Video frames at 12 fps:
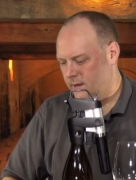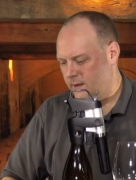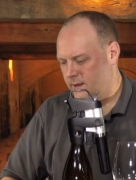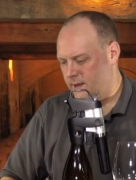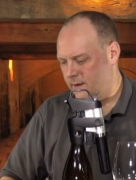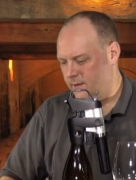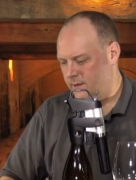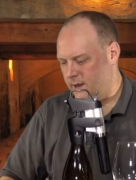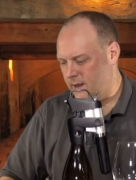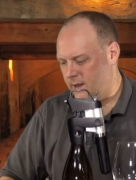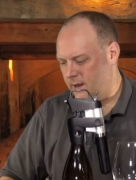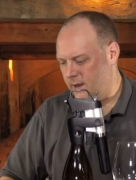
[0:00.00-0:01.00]
let's see if there's
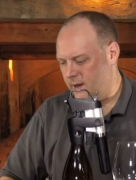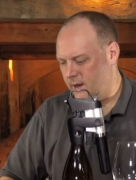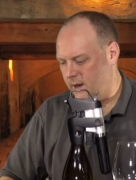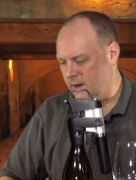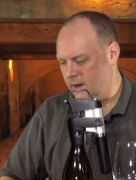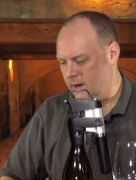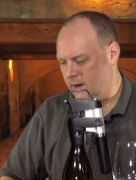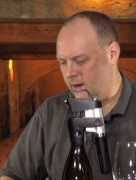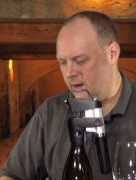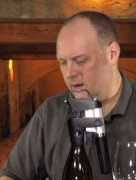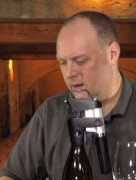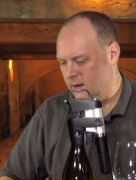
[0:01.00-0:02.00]
anything on
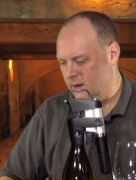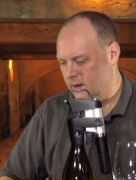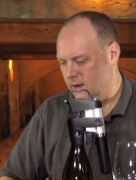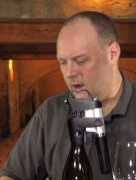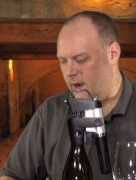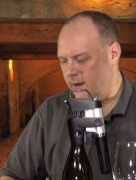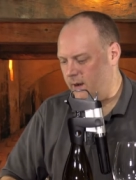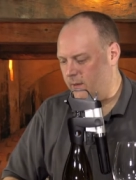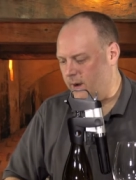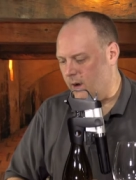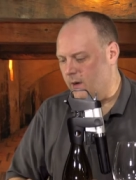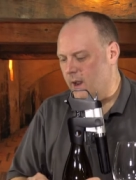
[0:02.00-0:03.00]
here. All right, here
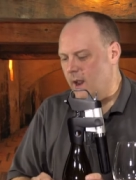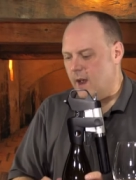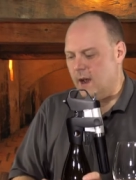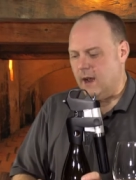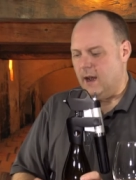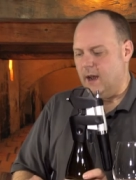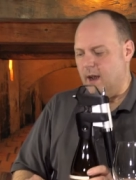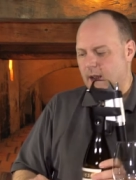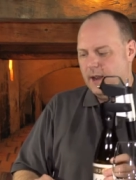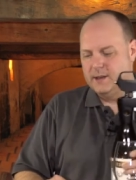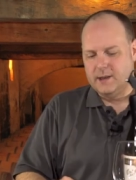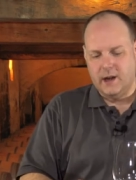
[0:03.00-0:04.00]
we go.
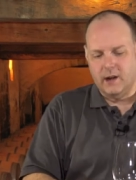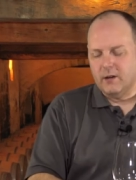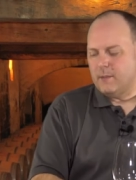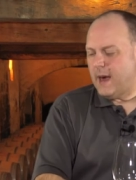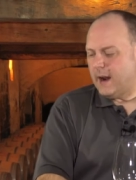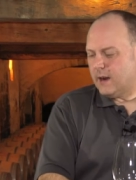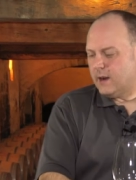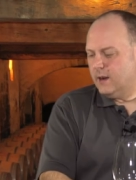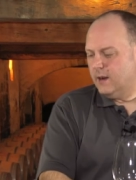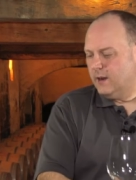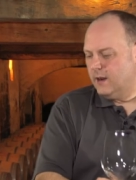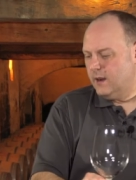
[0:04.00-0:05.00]
Uh, it's an aromatic
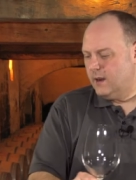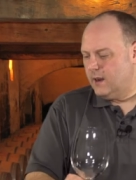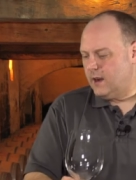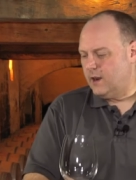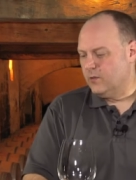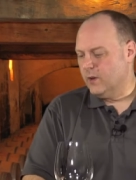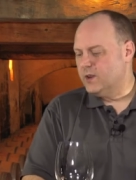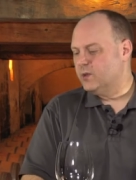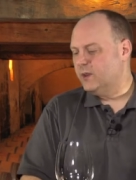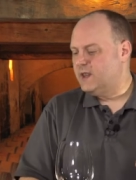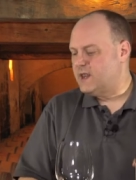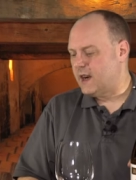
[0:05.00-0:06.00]
and
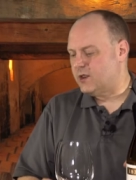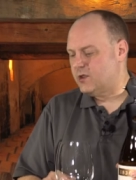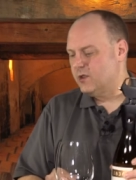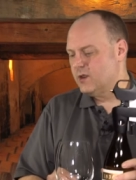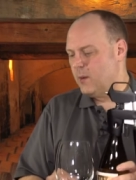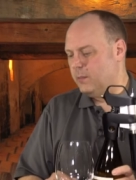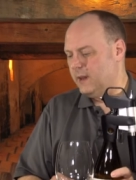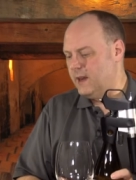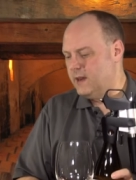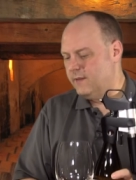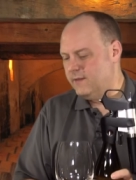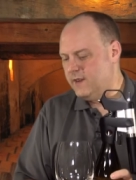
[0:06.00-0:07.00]
richly textured
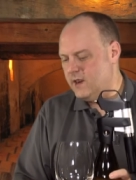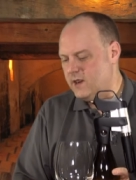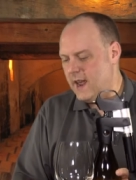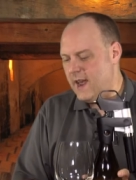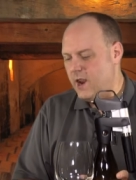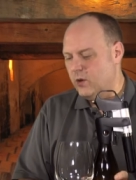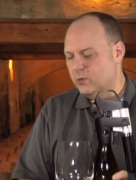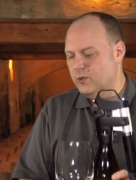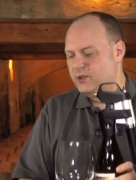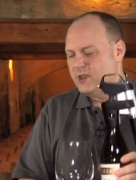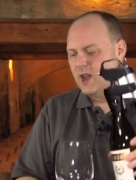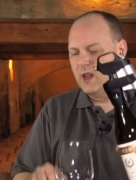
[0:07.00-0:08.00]
blend of Viognier,
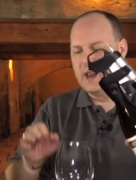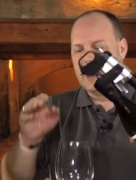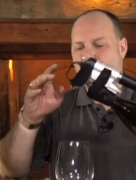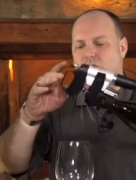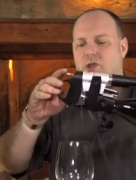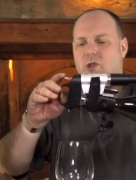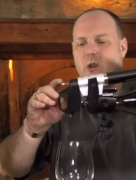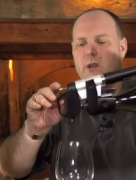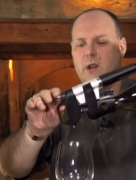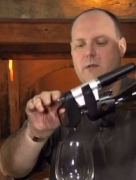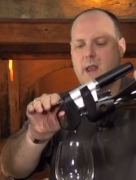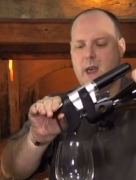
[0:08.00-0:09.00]
Roussanne, and
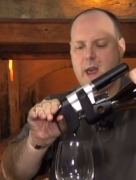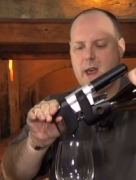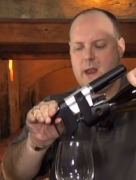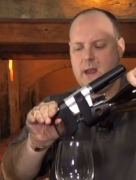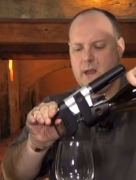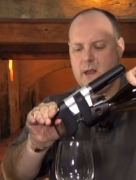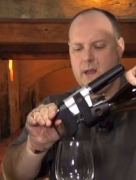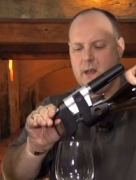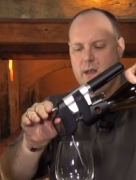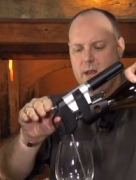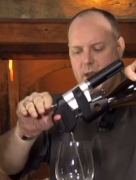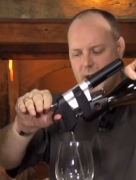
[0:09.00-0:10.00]
Chardonnay.
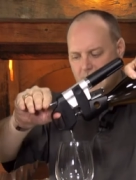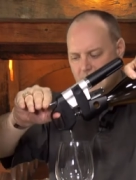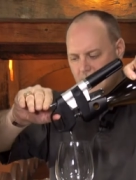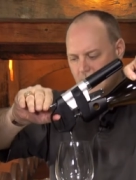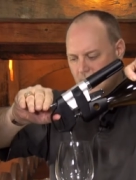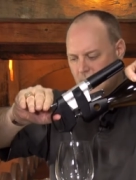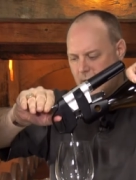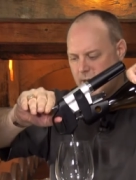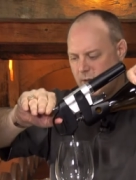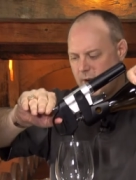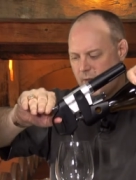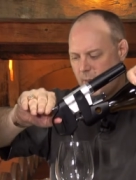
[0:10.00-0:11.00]
I
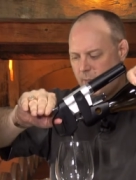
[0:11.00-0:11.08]
don't have a